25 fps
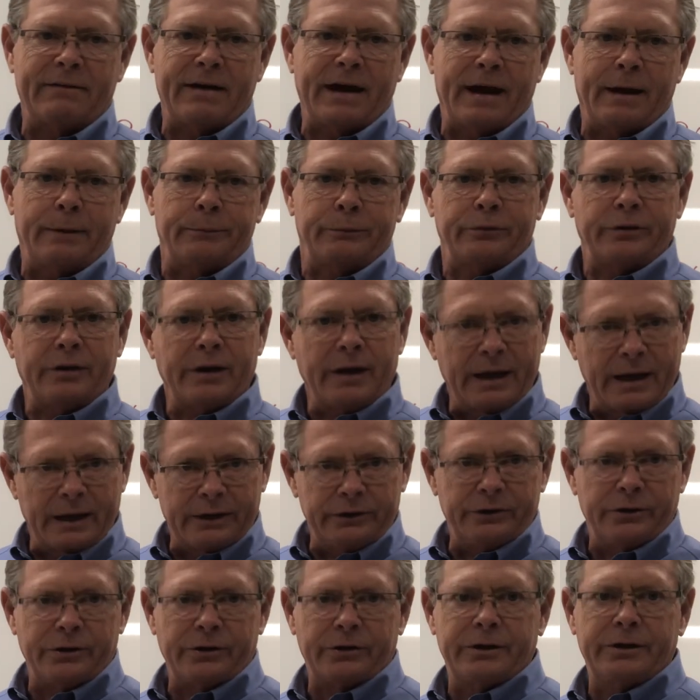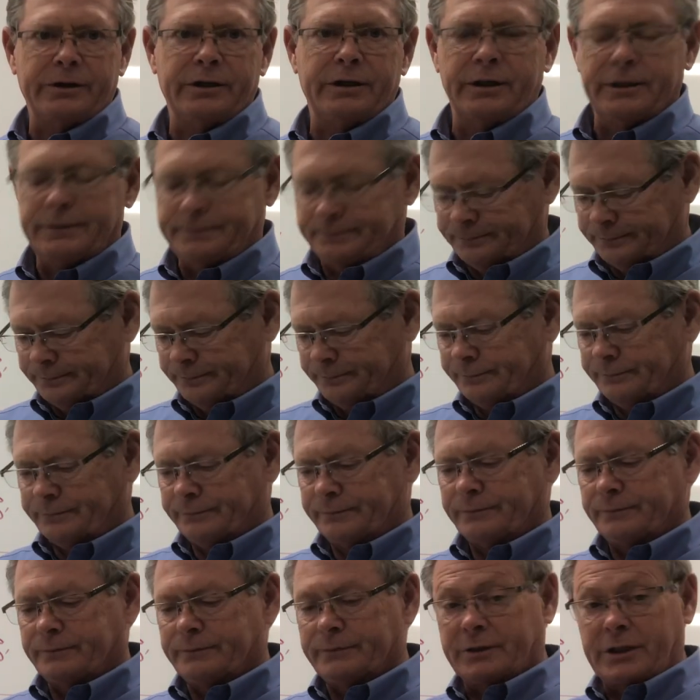amps and you're good.
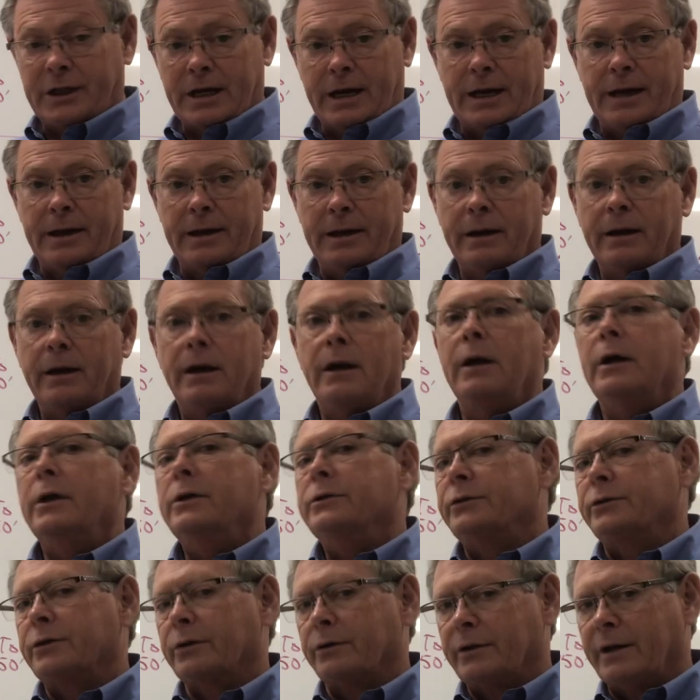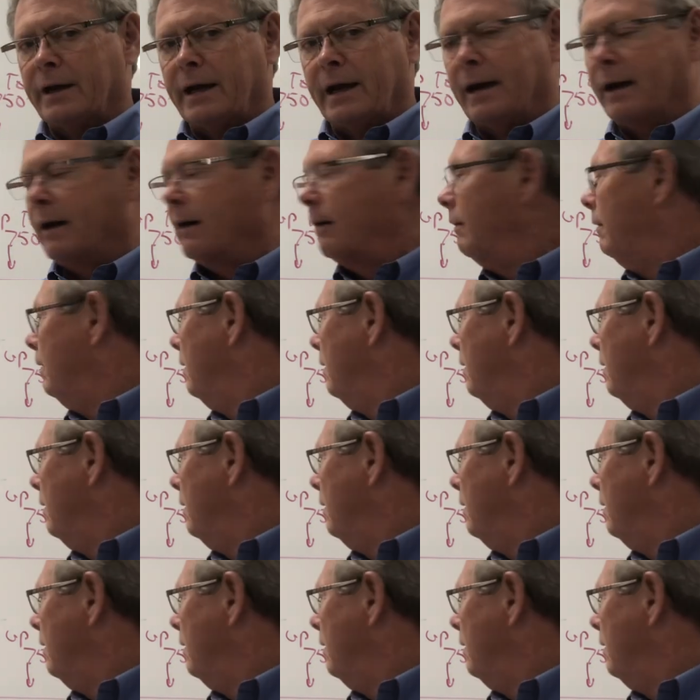Okay? So now,